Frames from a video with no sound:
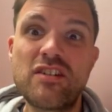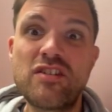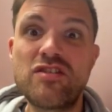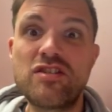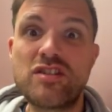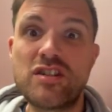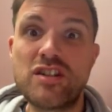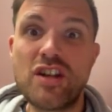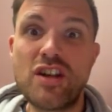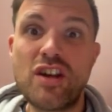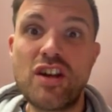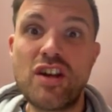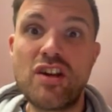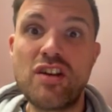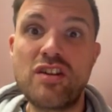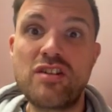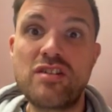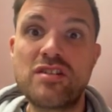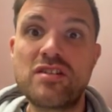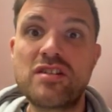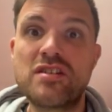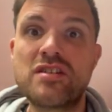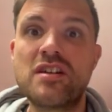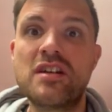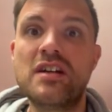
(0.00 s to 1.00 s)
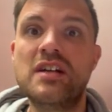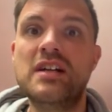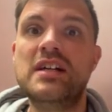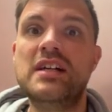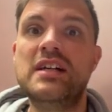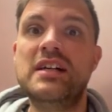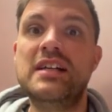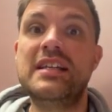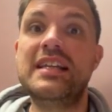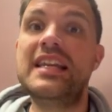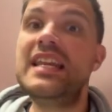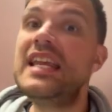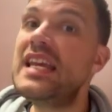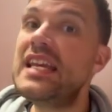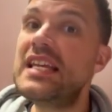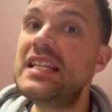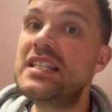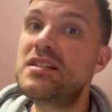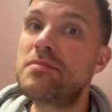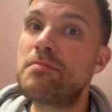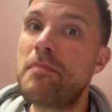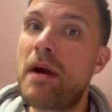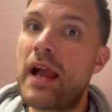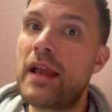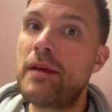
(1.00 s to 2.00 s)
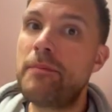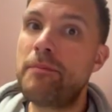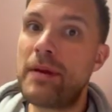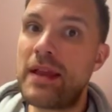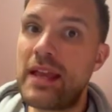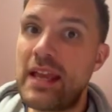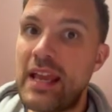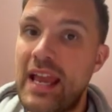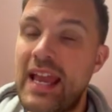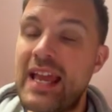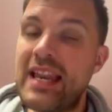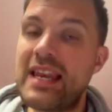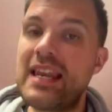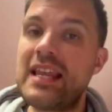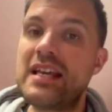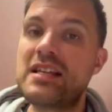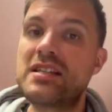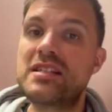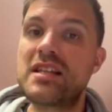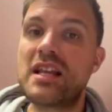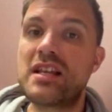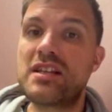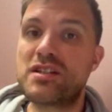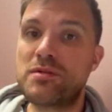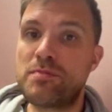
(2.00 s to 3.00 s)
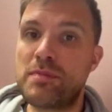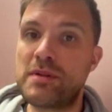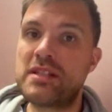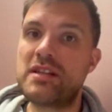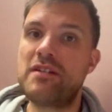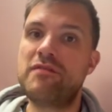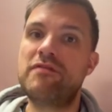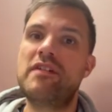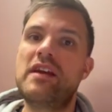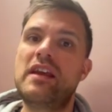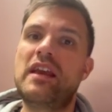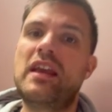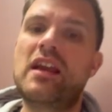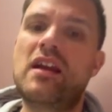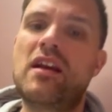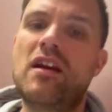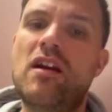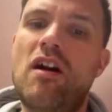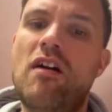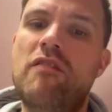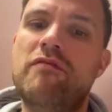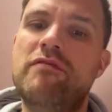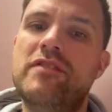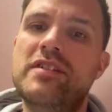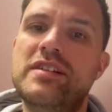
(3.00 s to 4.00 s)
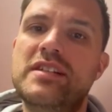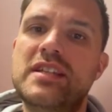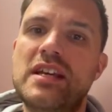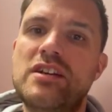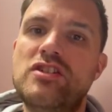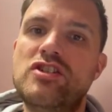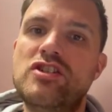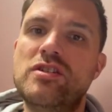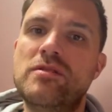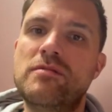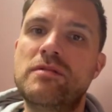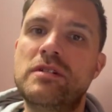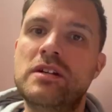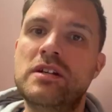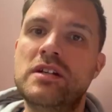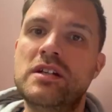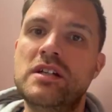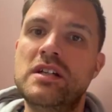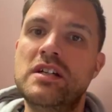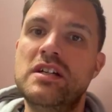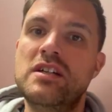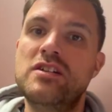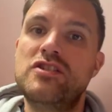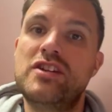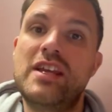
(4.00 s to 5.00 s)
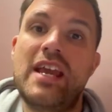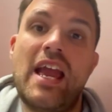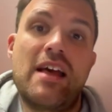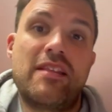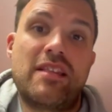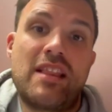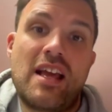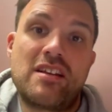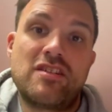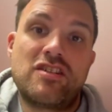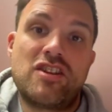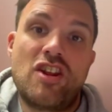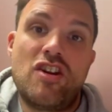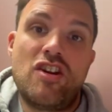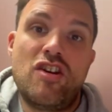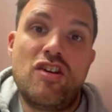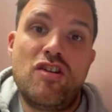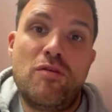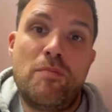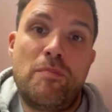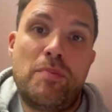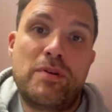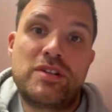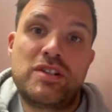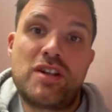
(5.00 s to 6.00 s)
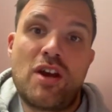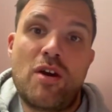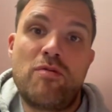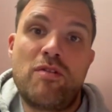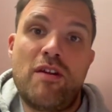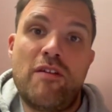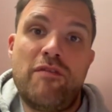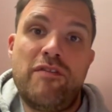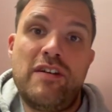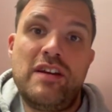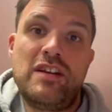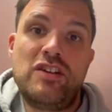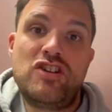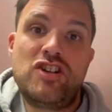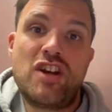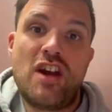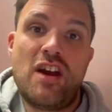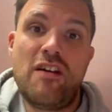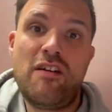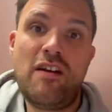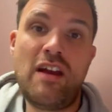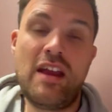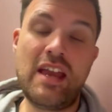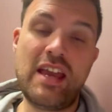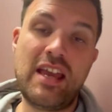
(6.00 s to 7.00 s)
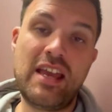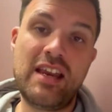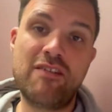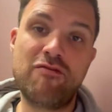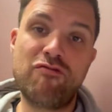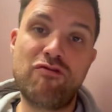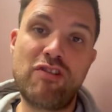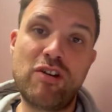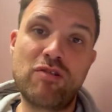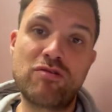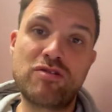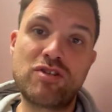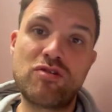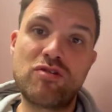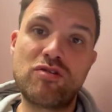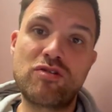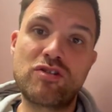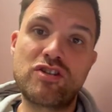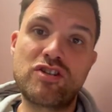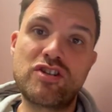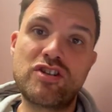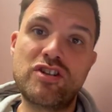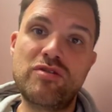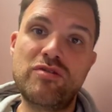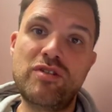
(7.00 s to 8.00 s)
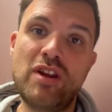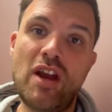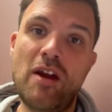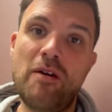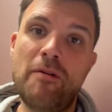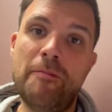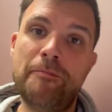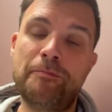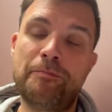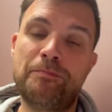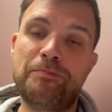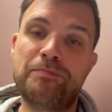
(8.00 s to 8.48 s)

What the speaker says: concerns, needs might be in this specific conversation. So yeah, that's the new persona feature in Real Talk Studio,